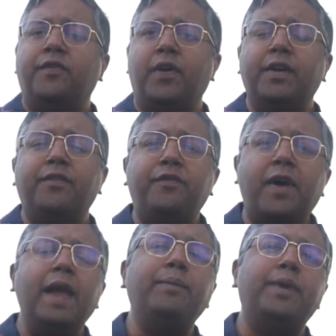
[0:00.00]
for a
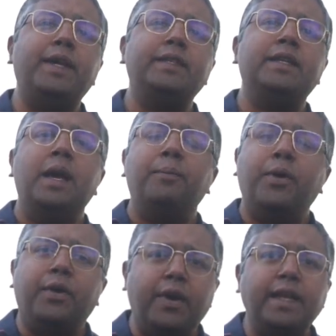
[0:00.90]
vibrant,
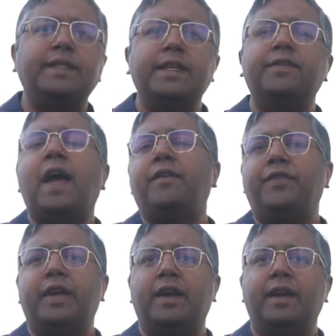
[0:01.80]
progressive
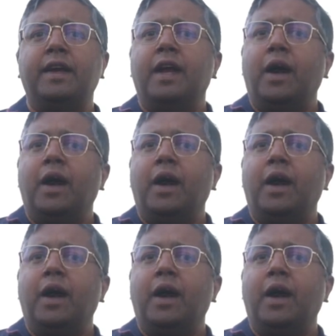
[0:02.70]
Africa.